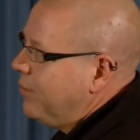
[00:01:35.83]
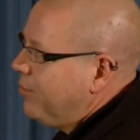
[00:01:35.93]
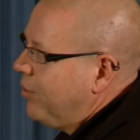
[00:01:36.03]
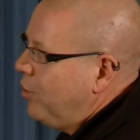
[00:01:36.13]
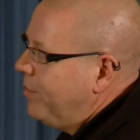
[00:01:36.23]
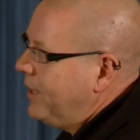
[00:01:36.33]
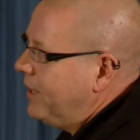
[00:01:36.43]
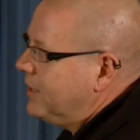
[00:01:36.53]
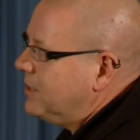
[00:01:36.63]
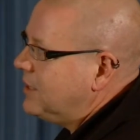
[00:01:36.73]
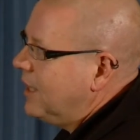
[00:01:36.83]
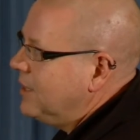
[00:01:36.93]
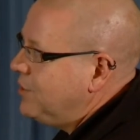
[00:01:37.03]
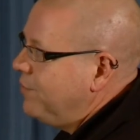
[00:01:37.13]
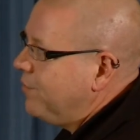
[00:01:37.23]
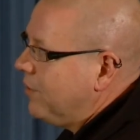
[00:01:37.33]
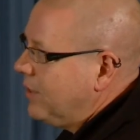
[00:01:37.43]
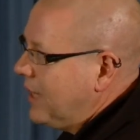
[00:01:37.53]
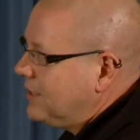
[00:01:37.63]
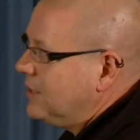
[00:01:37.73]
the probe is
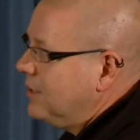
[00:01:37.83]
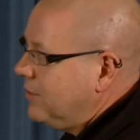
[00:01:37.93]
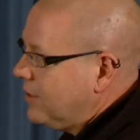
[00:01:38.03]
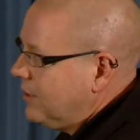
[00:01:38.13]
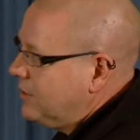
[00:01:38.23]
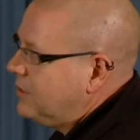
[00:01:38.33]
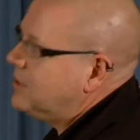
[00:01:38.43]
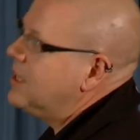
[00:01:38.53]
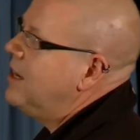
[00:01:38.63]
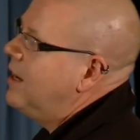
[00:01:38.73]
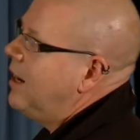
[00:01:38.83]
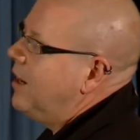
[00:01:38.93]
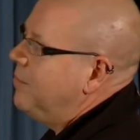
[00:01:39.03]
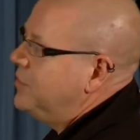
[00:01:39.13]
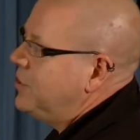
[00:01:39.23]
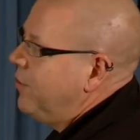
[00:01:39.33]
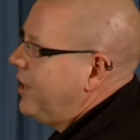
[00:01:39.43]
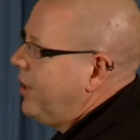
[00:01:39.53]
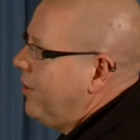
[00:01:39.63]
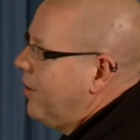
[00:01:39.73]
2-fluorodeoxyglucose, shown
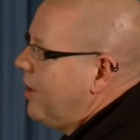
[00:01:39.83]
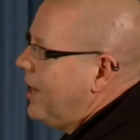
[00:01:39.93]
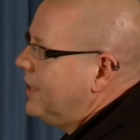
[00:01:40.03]
here.